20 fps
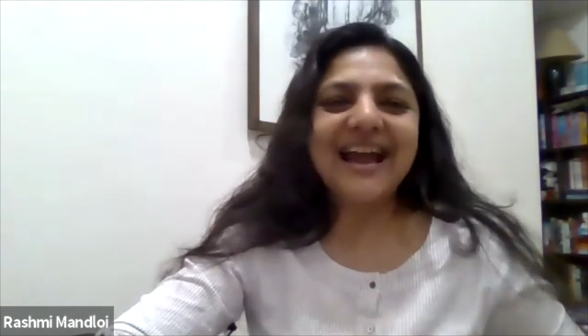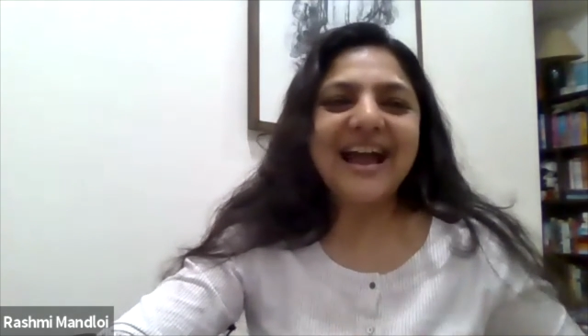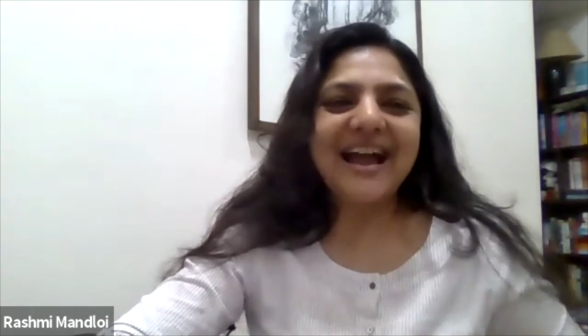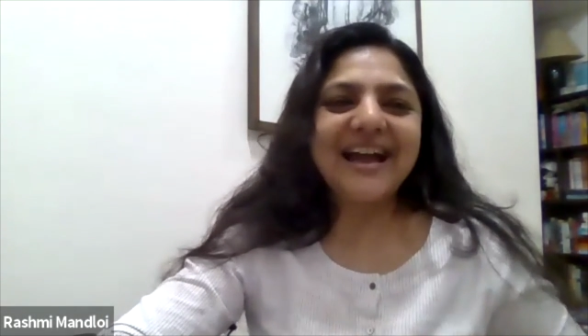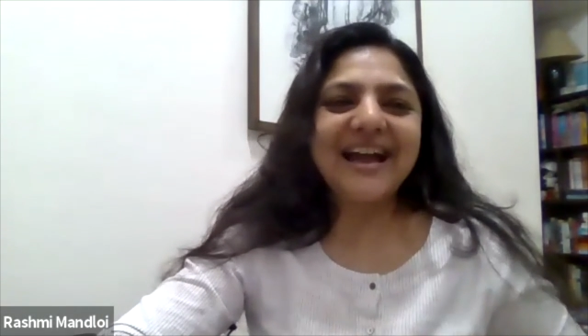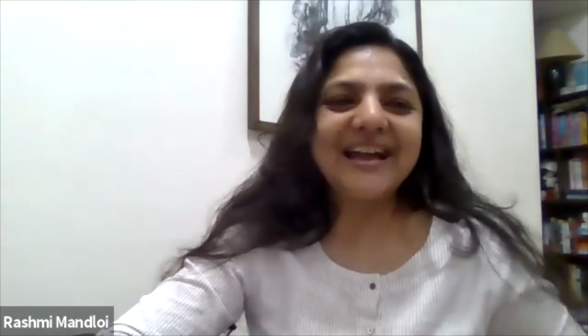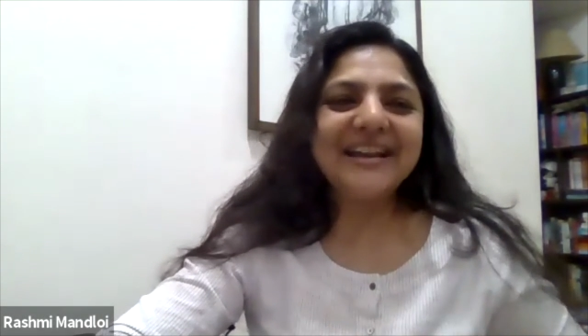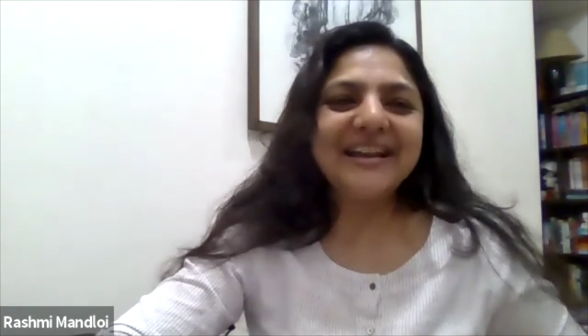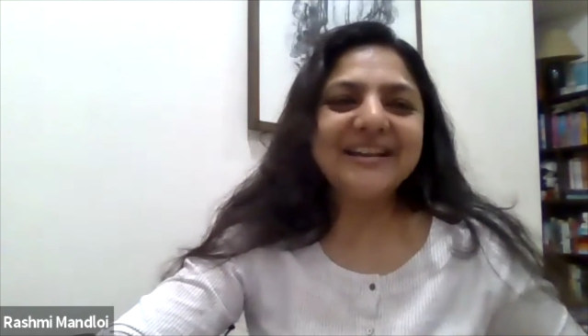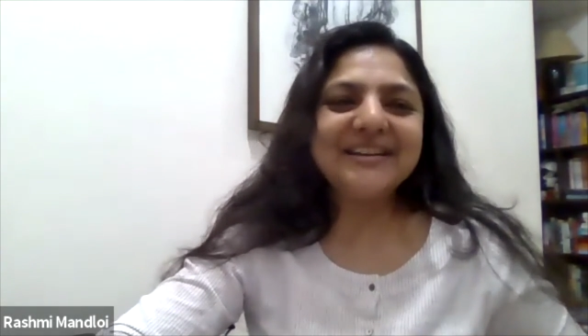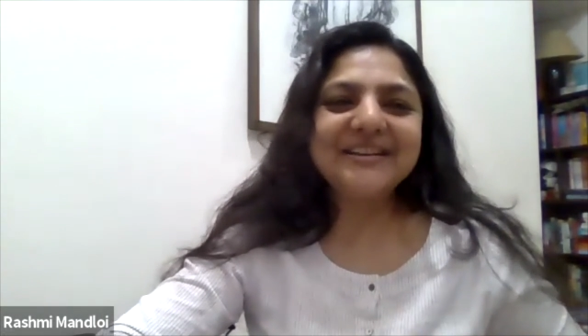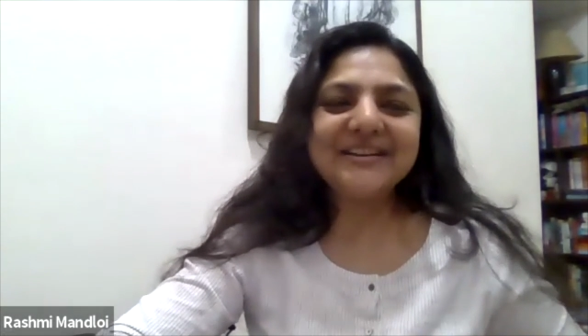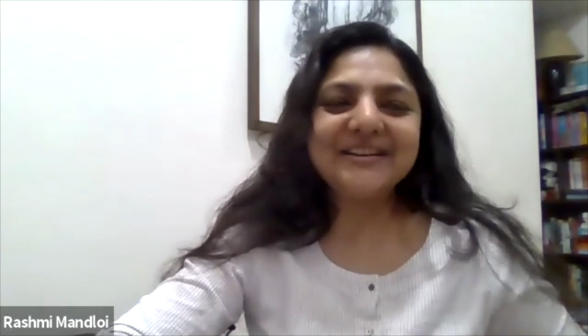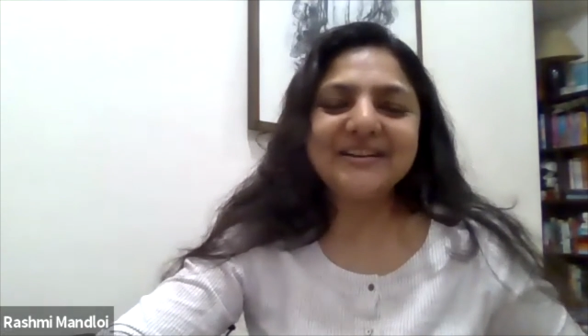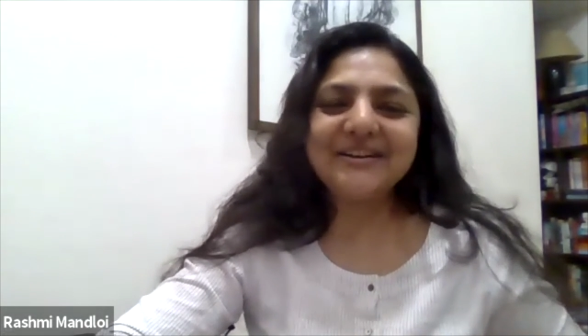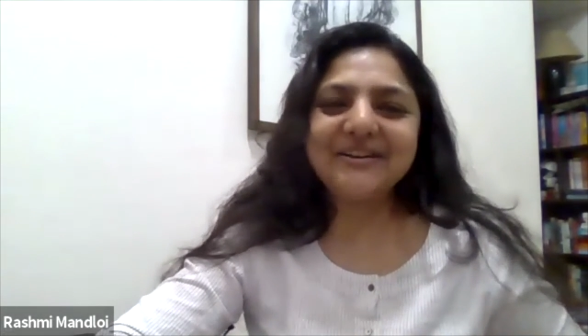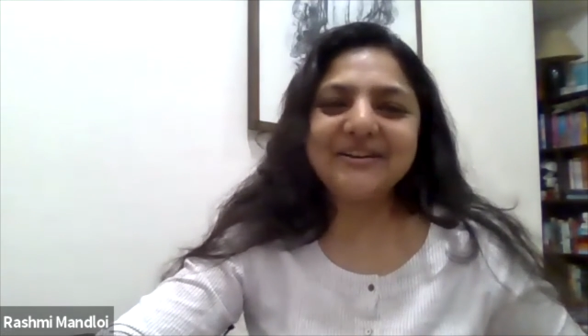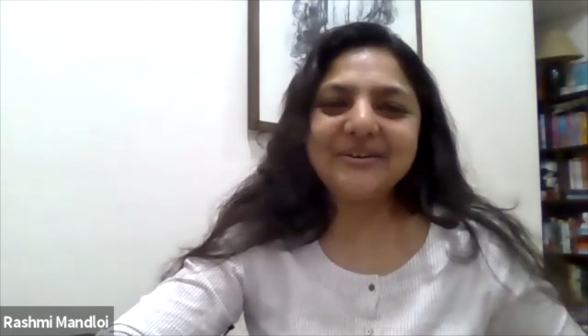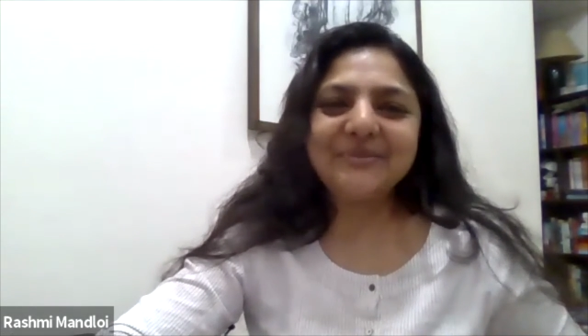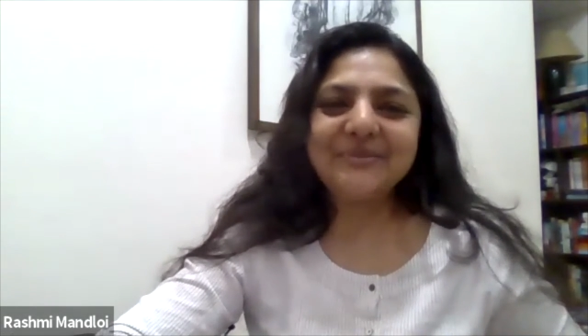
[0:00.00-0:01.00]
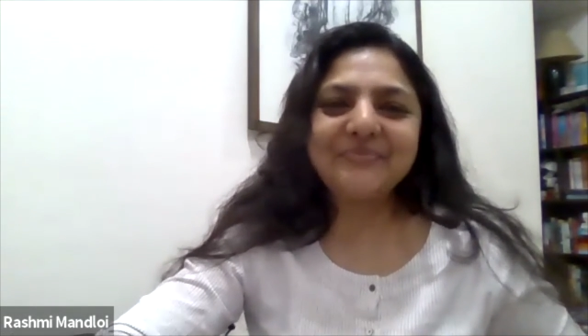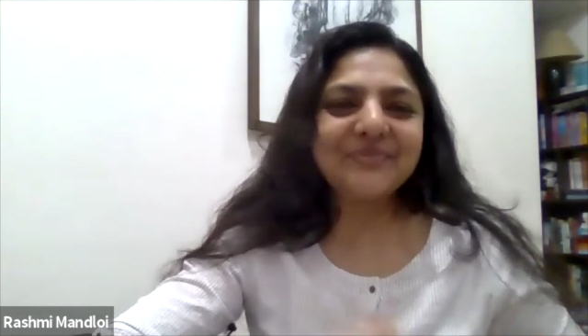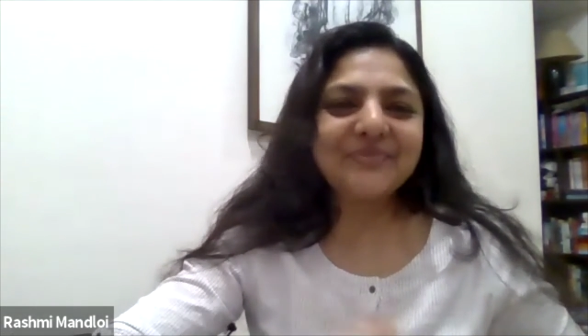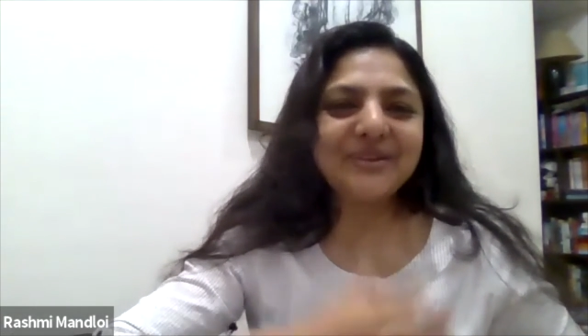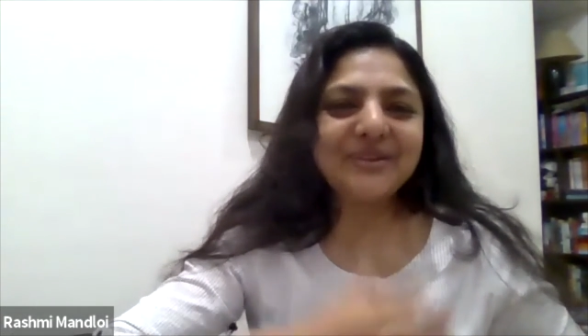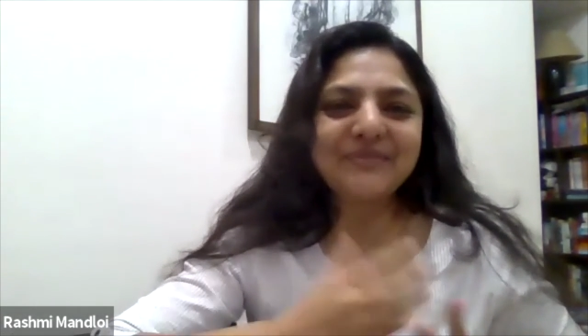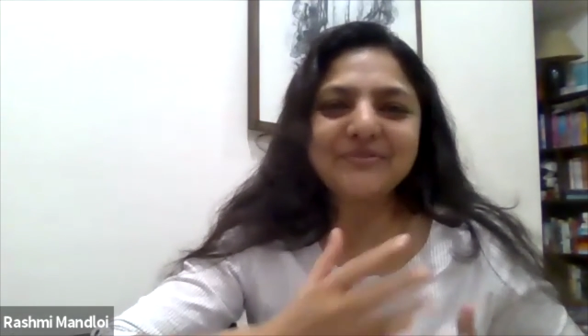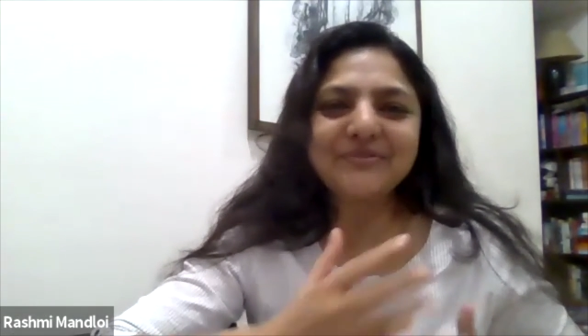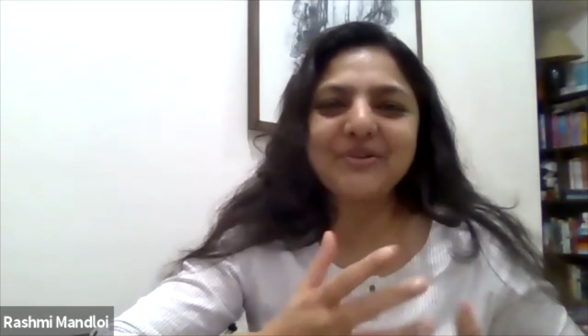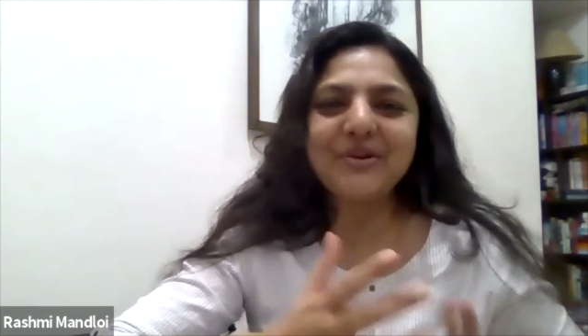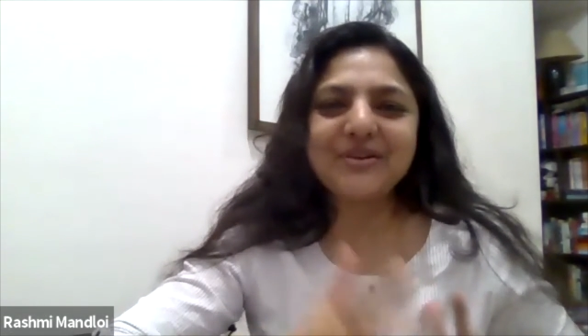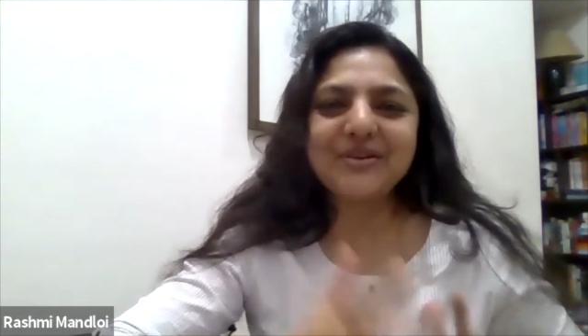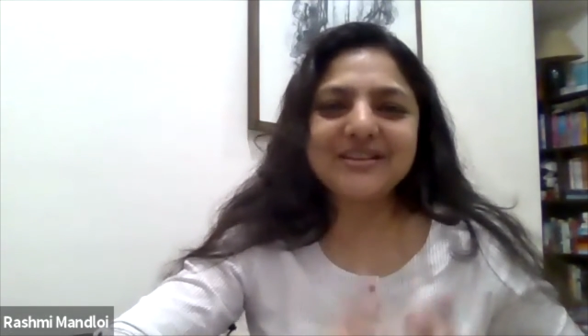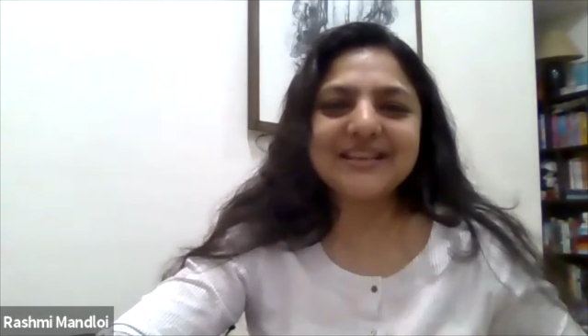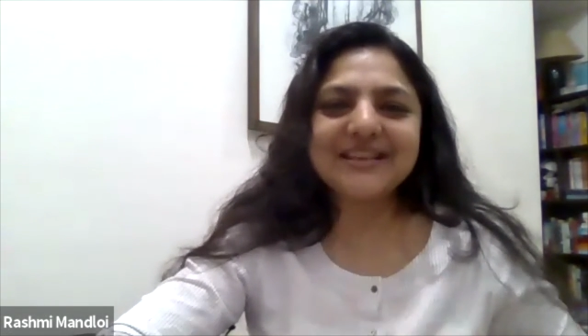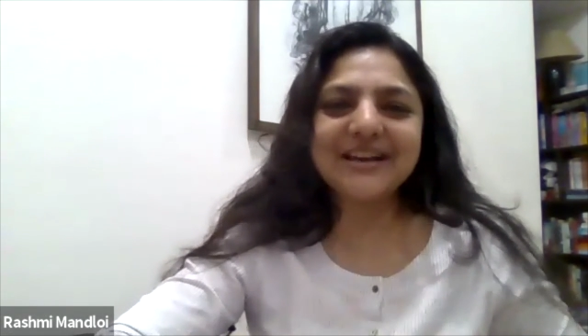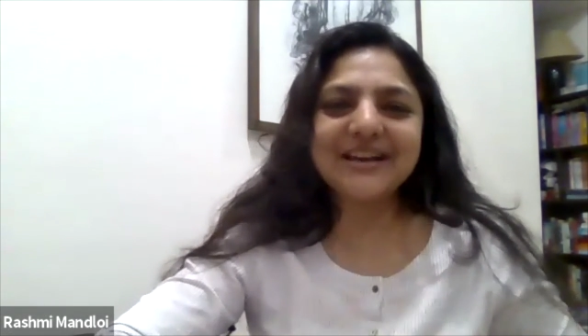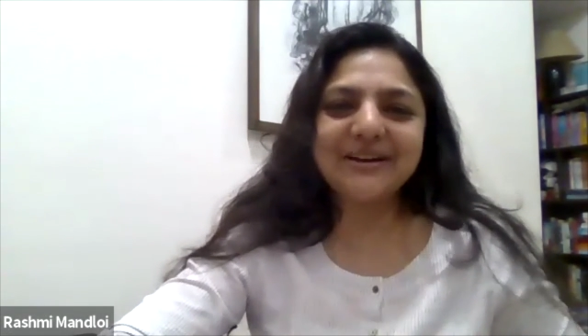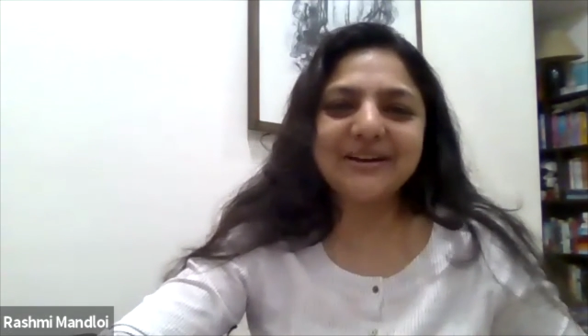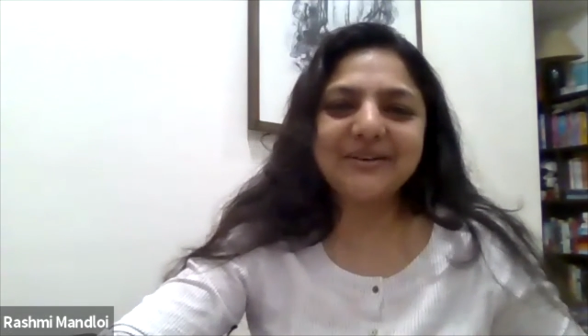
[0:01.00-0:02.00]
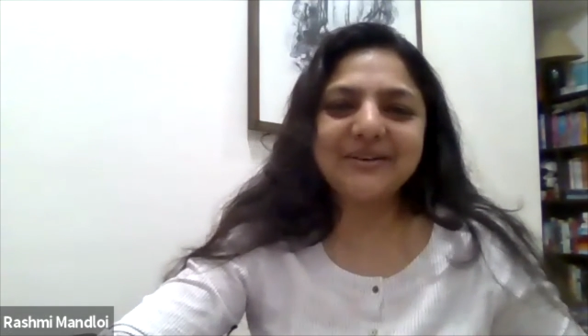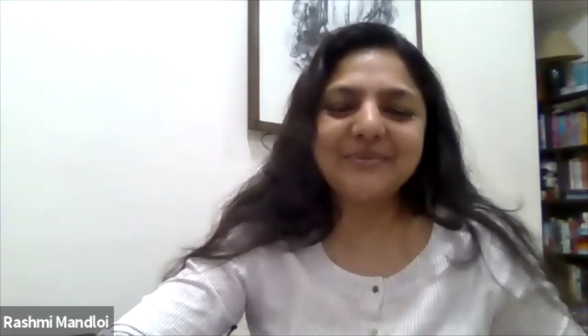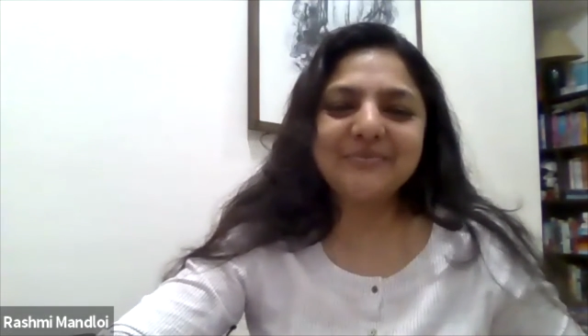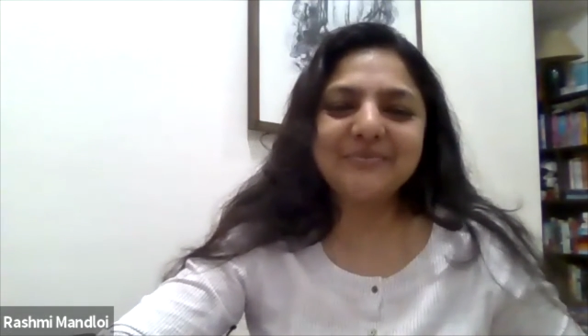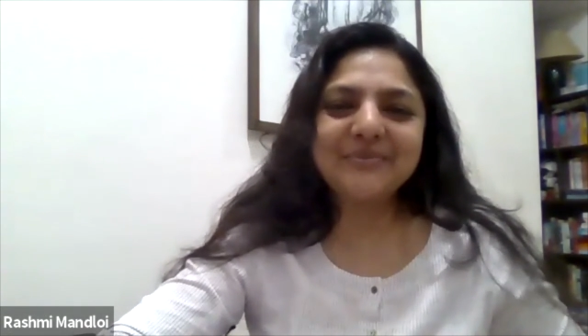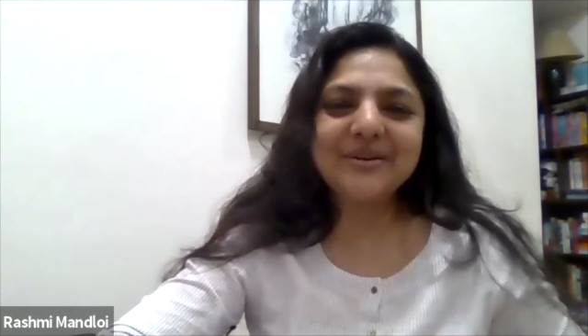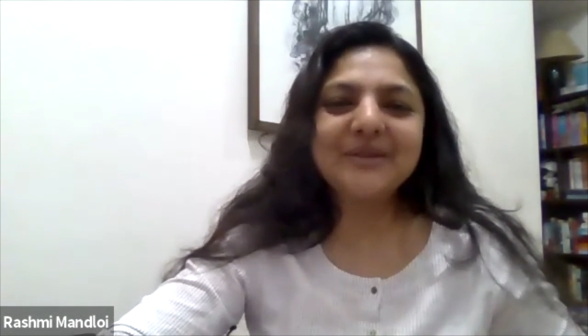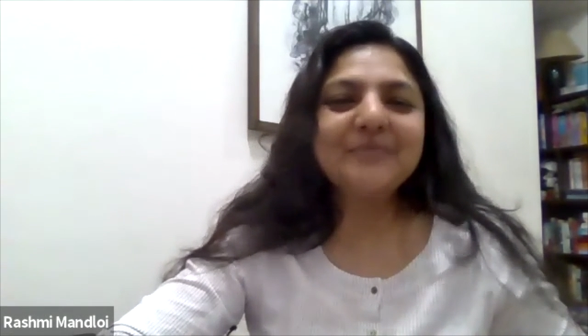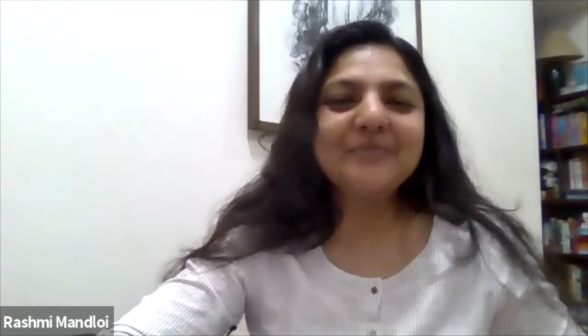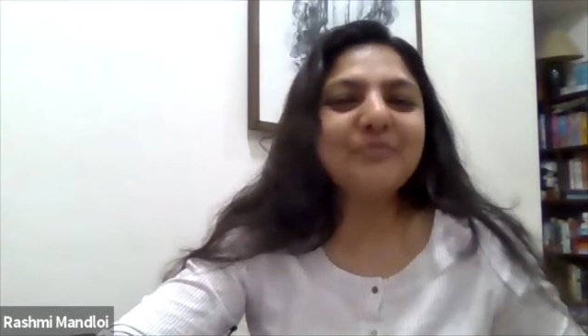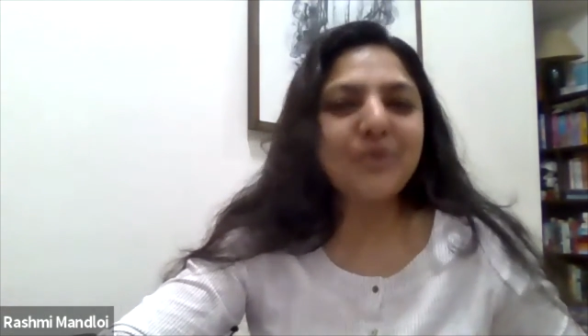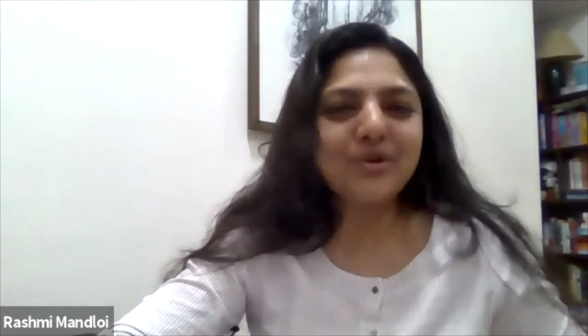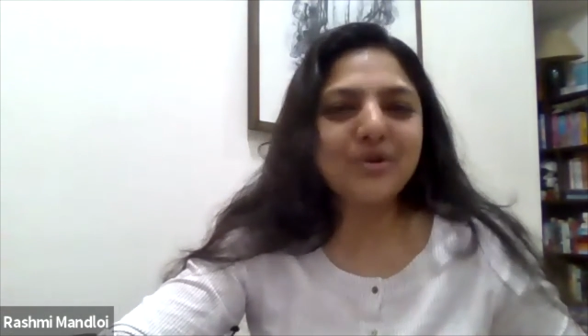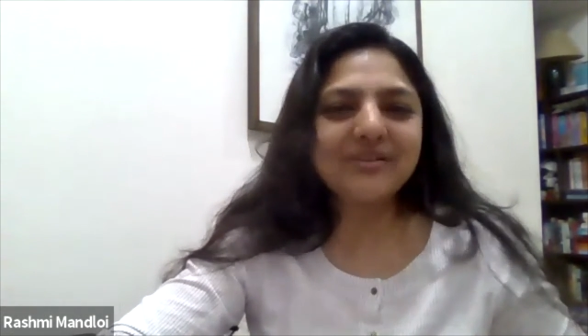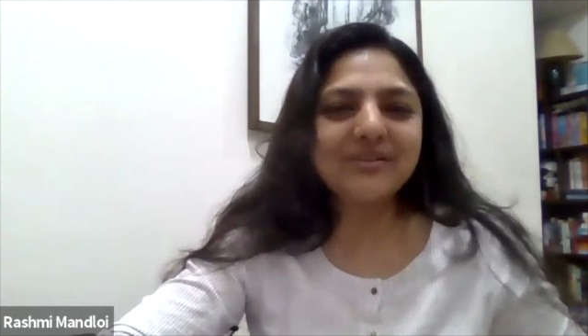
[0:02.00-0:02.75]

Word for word: and uh, of course, uh, more